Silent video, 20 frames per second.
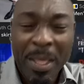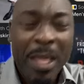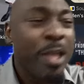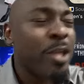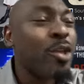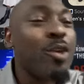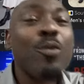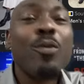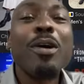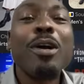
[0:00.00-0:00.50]

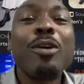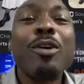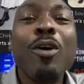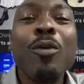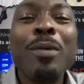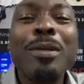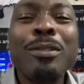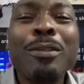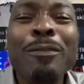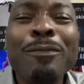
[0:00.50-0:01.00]
You are
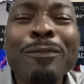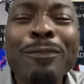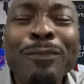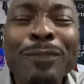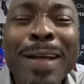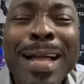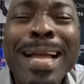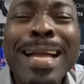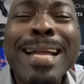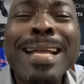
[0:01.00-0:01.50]
going to
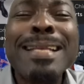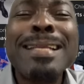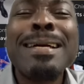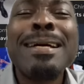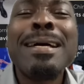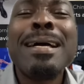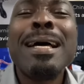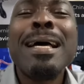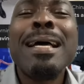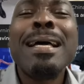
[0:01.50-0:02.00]
find
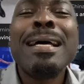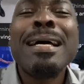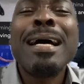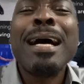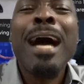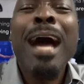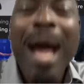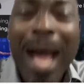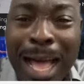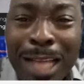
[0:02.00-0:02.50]

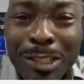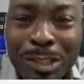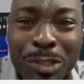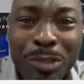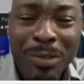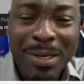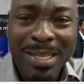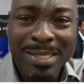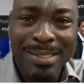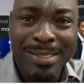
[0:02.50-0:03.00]

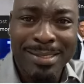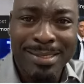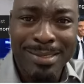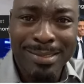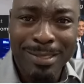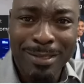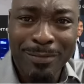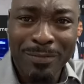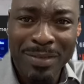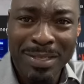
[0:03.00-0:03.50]
hundreds of